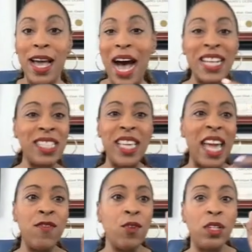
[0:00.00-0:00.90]
I just
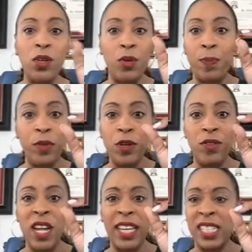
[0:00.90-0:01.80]
gave you a little
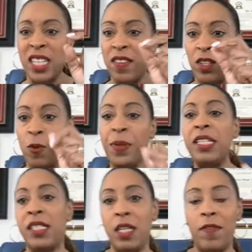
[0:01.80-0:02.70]
nuggets of it, little
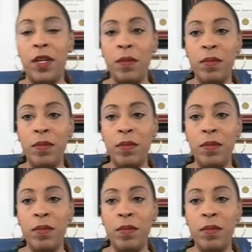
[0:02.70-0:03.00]
pieces of it.